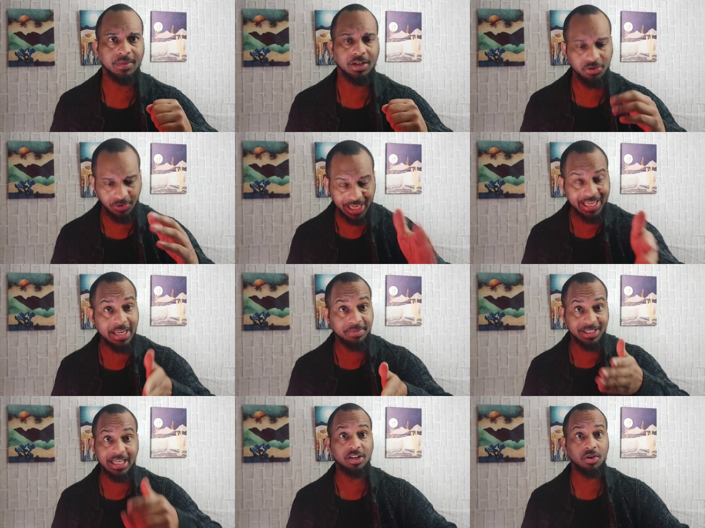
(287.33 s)
So they keep
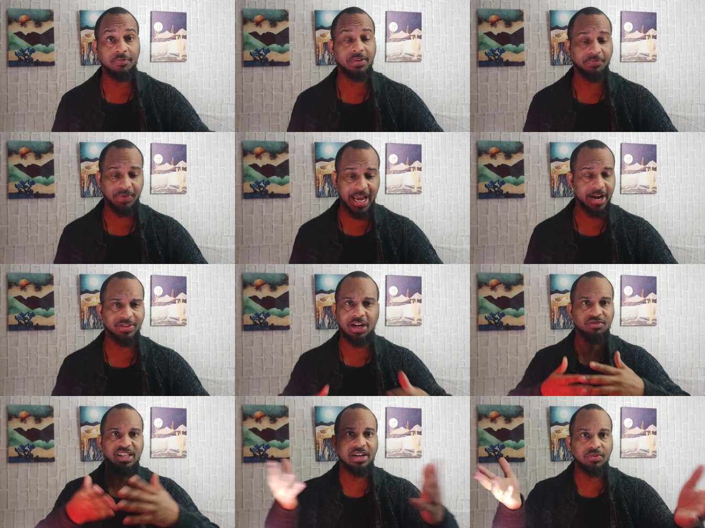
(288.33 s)
sending off the flare.
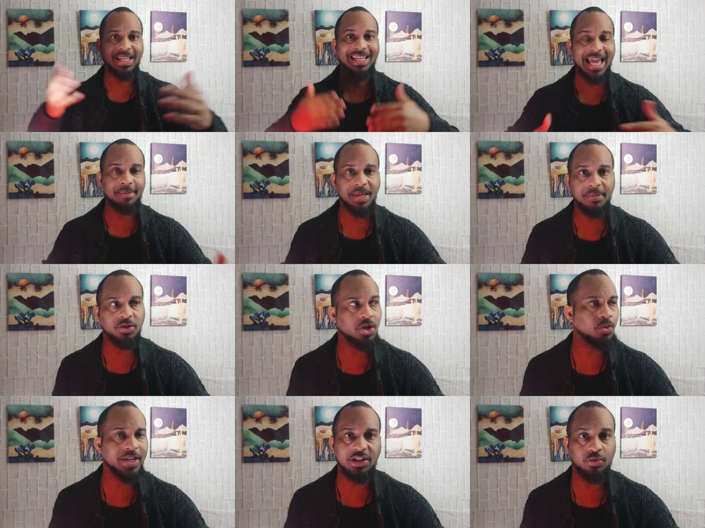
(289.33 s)
They're literally letting people
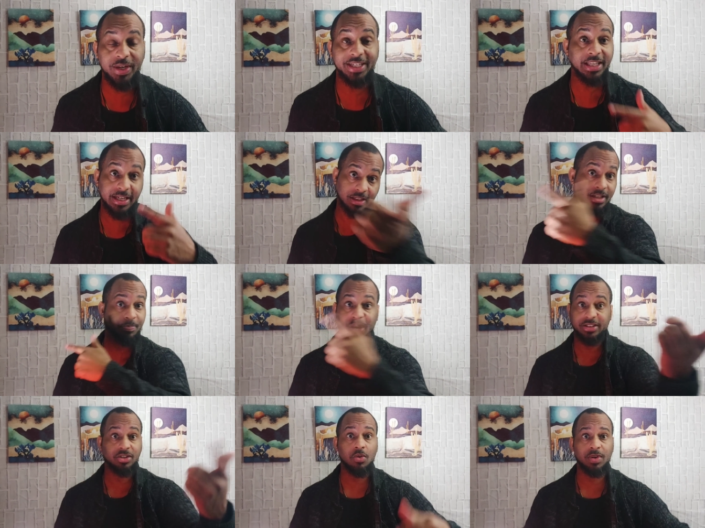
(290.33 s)
know each week, listen, the
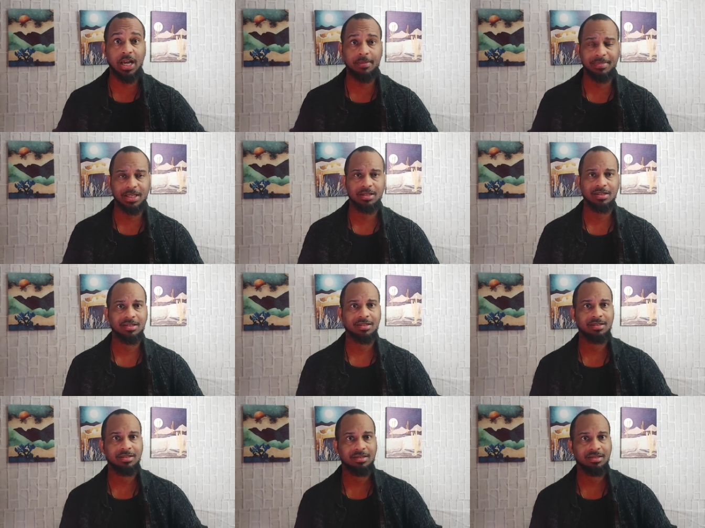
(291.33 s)
price is going up.
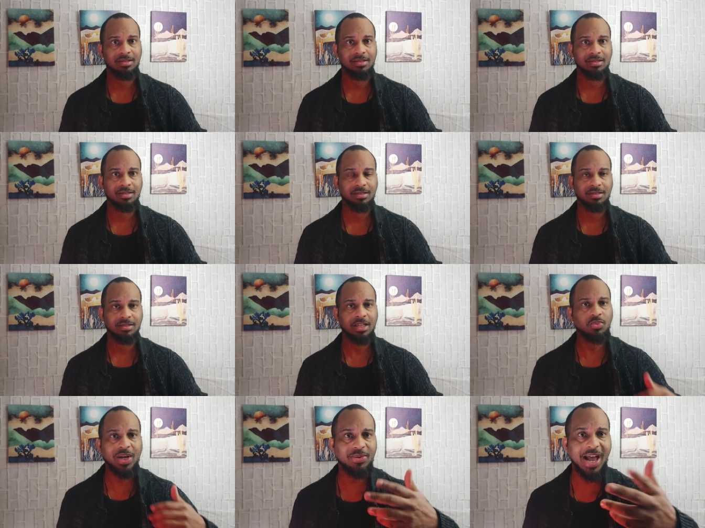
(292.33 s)

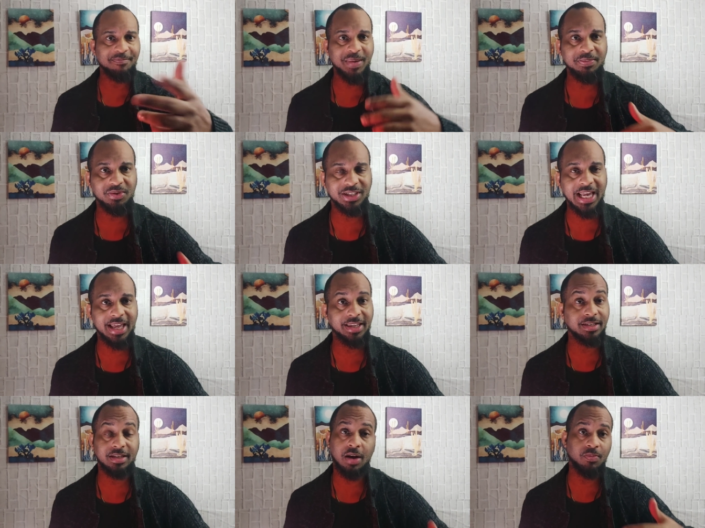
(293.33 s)
That's why you have people saying,
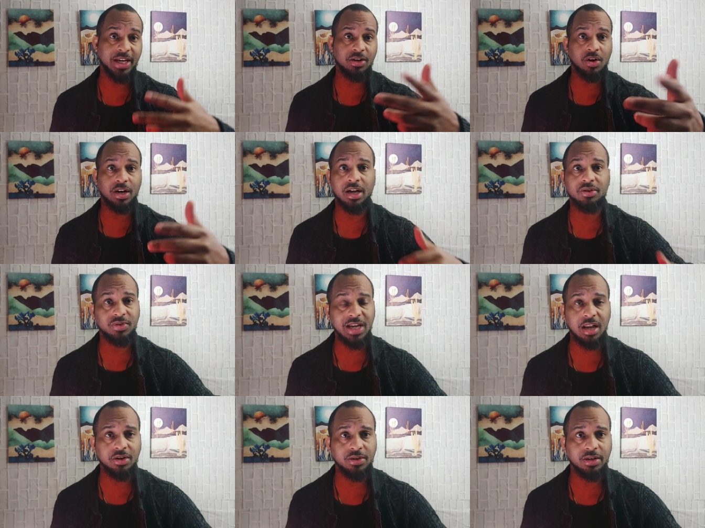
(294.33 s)
listen, I'm waiting on one hundred
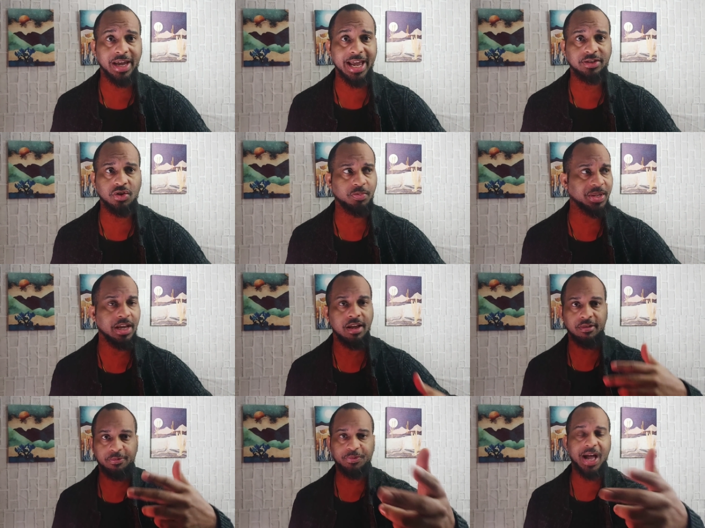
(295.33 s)
dollar X R P,
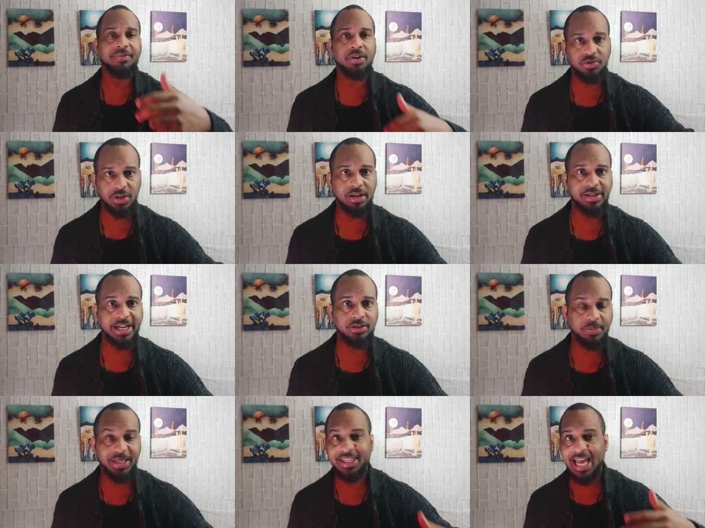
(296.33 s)
five hundred dollar X
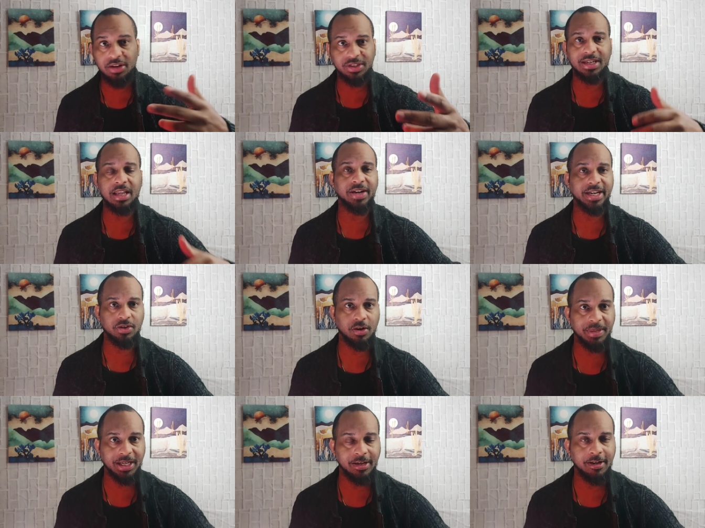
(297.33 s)
R P, one thousand dollar X R
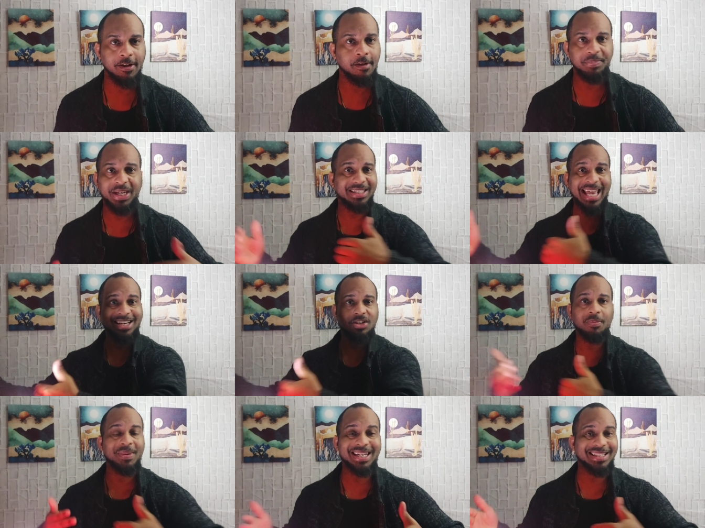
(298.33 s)
P, because X
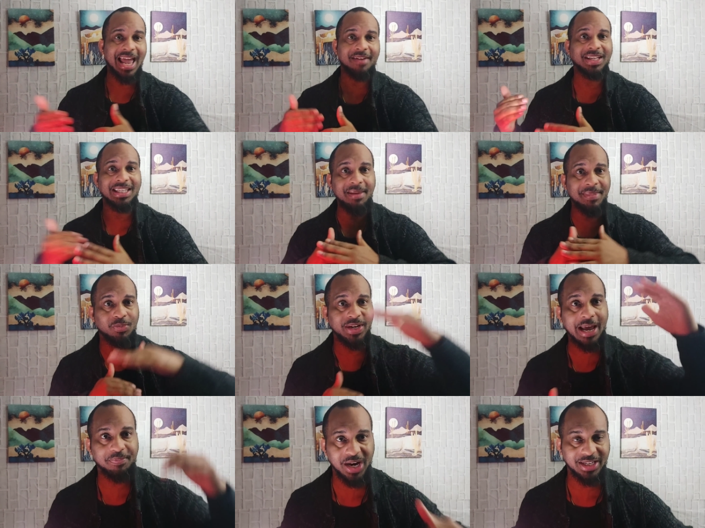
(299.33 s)
R P doesn't have a limit where
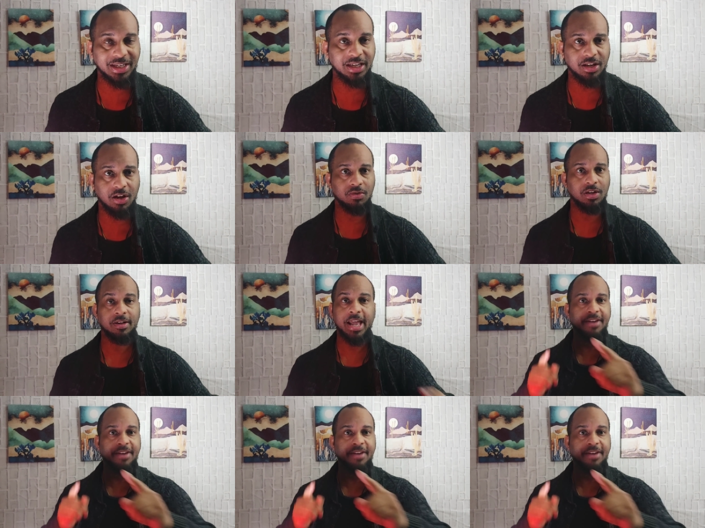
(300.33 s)
that price can go.